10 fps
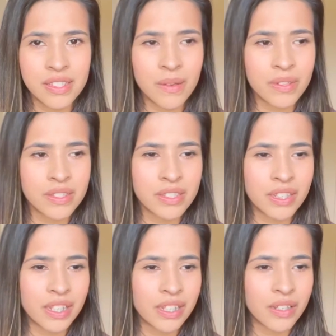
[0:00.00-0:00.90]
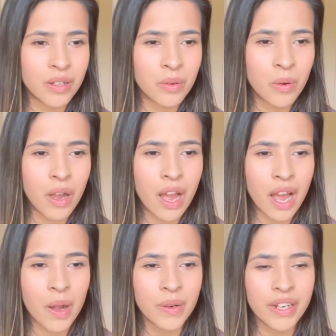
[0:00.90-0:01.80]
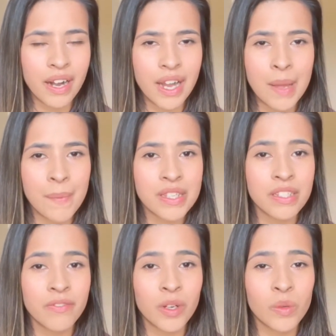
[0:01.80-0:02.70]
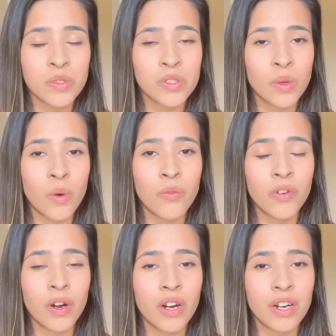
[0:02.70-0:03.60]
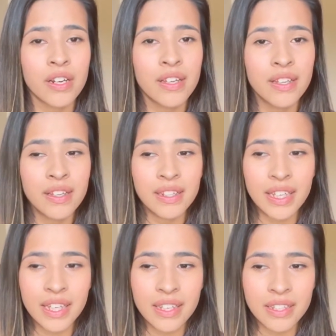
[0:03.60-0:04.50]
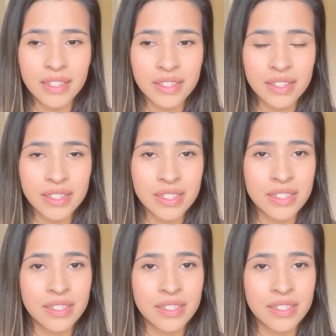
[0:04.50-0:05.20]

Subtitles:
I was like, how did I let myself go so far? Like, this is